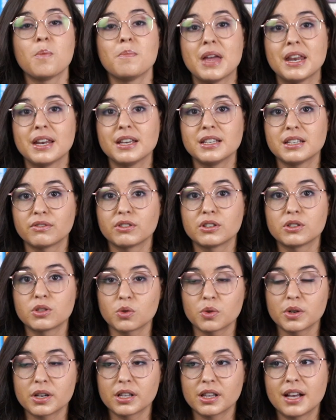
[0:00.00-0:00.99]
many different
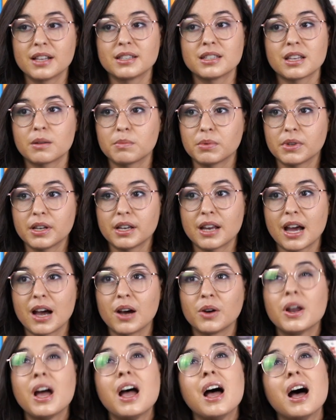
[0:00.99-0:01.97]
storylines that are played
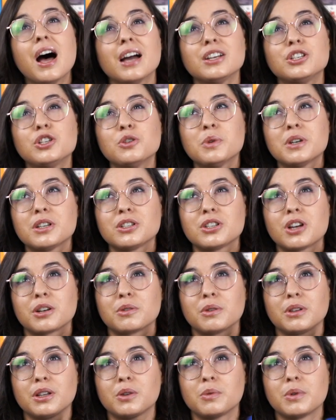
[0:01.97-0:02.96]
out. I do want to talk
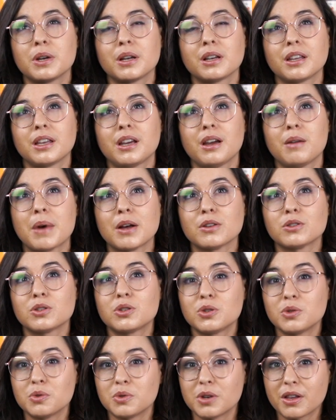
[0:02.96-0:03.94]
really quickly about
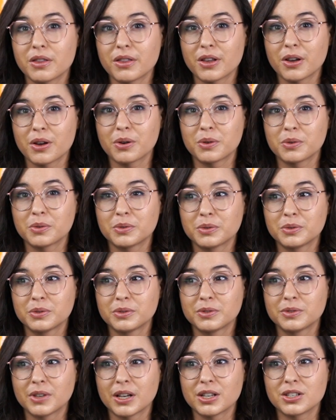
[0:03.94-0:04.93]
Suna though.
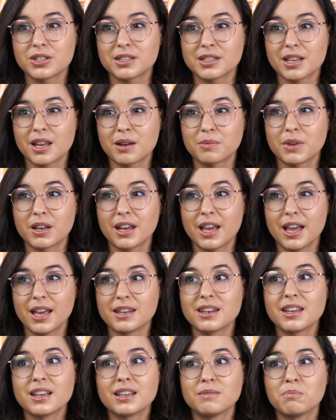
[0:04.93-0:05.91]
I just said I'm gonna
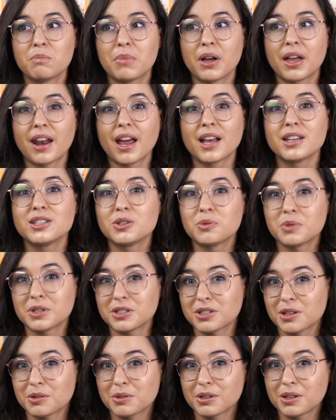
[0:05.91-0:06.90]
end it, but I do wanna
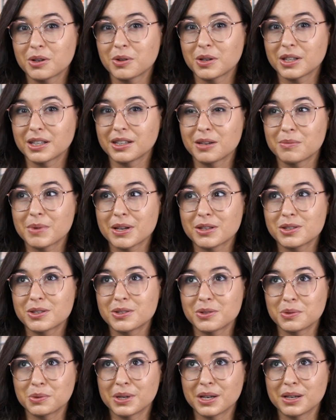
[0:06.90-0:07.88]
talk really quickly about
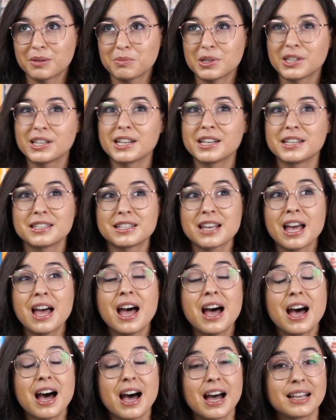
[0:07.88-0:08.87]
Suna because
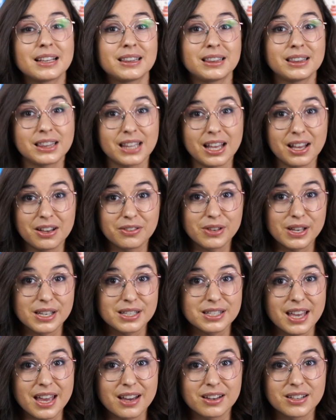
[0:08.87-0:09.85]
I love
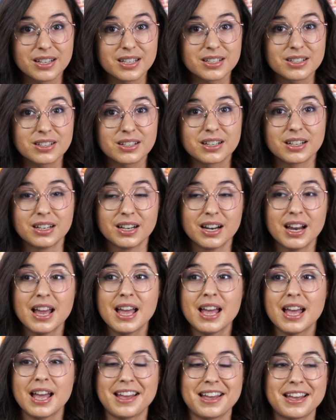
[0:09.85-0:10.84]
his character
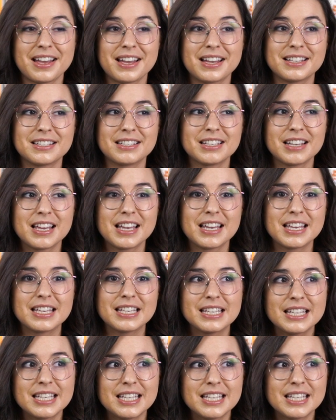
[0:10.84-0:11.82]
and
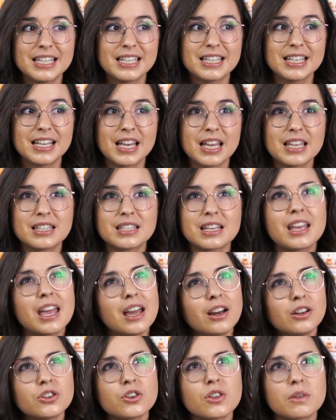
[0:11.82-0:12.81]
he is a
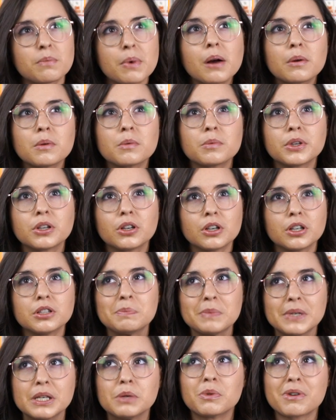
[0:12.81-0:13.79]
character that probably
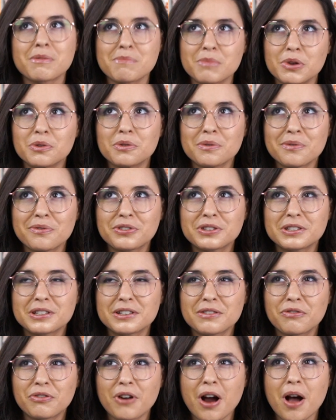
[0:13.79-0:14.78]
could be removed
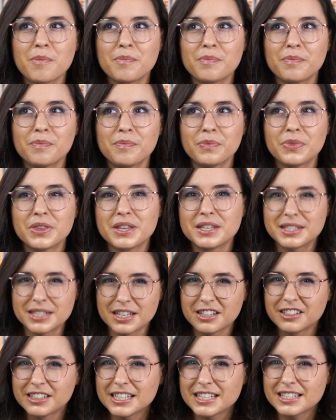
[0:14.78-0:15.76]
from the
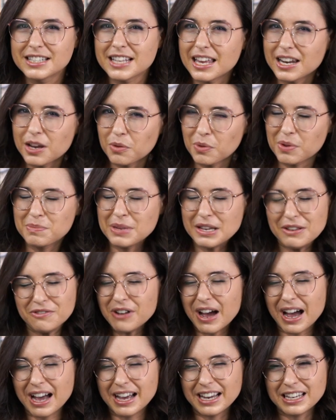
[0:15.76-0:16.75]
series and it would be
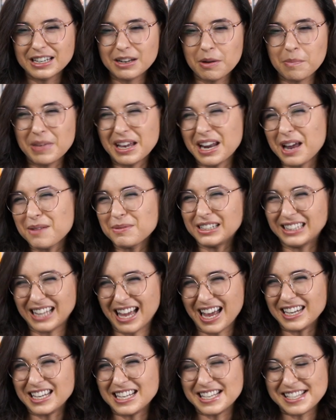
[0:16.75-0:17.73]
fine, but I'm
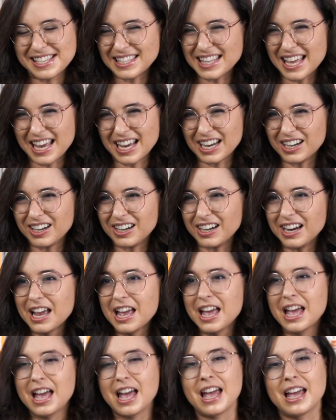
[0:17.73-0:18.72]
glad he's there.
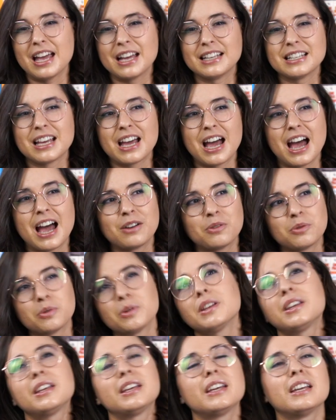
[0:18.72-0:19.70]
And I
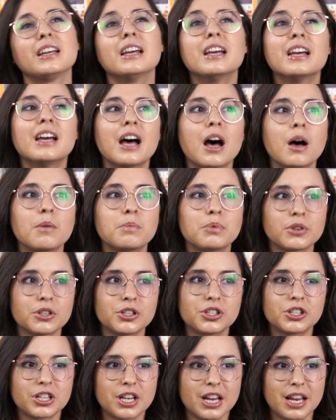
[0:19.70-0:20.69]
really
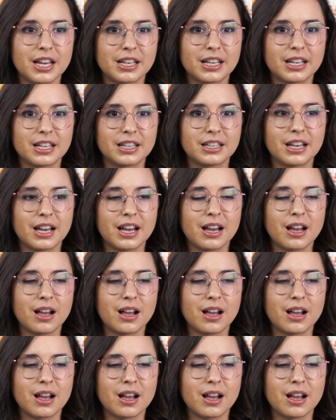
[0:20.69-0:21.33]
appreciated